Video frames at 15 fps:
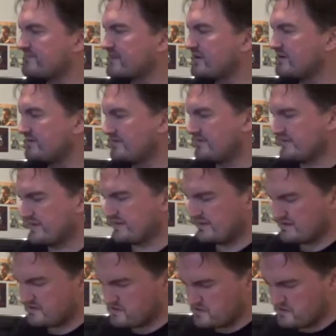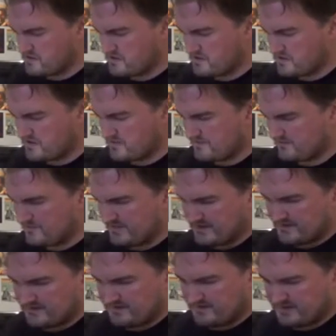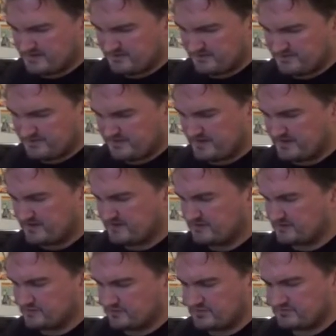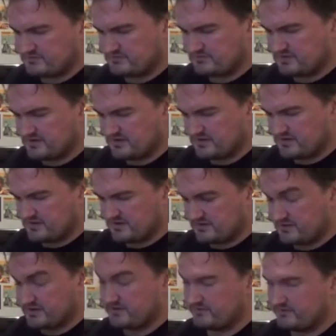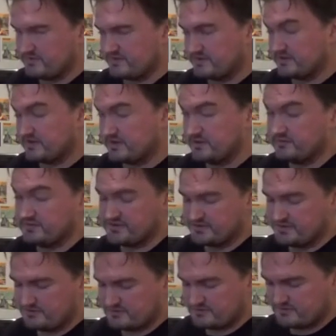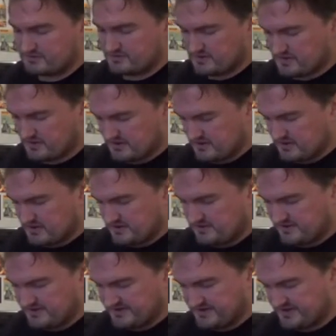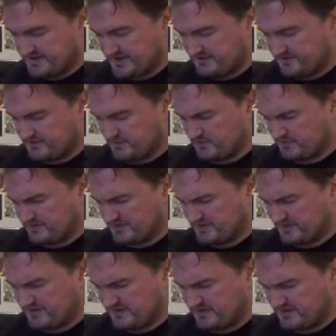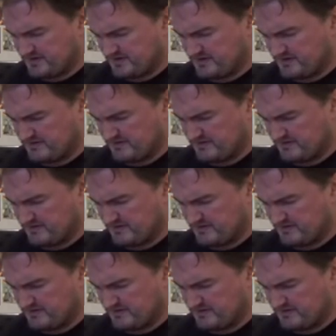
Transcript: cover for that. I think I prefer the old one, or the original one. If it's the same as what was on the